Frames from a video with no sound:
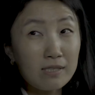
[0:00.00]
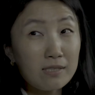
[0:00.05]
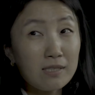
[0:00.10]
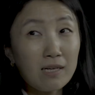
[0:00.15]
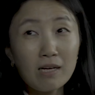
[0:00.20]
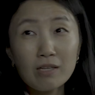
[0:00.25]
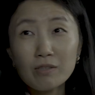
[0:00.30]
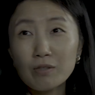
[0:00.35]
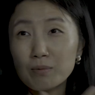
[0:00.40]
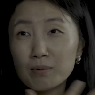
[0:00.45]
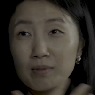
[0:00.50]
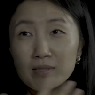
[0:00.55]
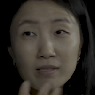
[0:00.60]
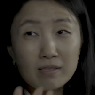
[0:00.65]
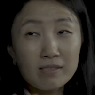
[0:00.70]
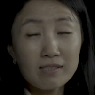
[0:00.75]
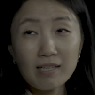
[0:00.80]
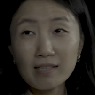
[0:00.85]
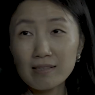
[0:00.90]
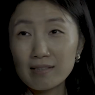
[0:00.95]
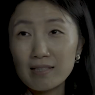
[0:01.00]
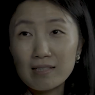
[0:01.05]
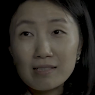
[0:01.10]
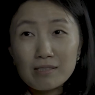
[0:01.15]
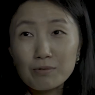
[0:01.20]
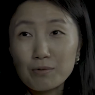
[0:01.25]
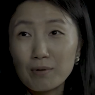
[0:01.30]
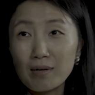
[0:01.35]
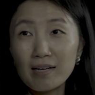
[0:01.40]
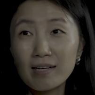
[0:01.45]
or design of the
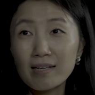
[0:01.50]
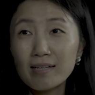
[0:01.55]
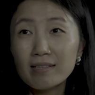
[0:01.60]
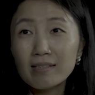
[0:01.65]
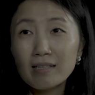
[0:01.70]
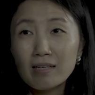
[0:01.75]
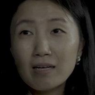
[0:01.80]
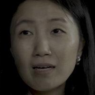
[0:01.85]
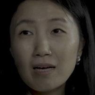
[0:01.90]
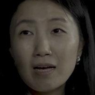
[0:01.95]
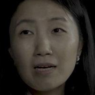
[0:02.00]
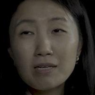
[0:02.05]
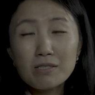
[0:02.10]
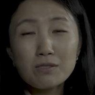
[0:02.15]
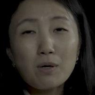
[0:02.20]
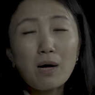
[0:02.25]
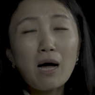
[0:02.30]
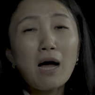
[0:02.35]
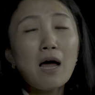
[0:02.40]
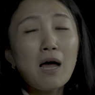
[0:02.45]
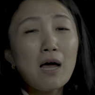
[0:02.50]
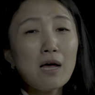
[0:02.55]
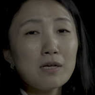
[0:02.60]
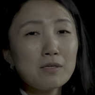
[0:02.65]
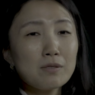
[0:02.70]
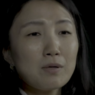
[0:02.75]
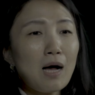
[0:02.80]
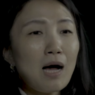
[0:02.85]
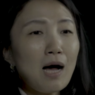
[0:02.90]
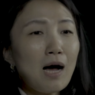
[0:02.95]
settings, right? Mm -hmm. So mm-hmm.
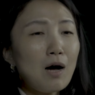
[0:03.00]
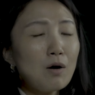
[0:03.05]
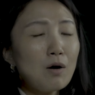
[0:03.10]
so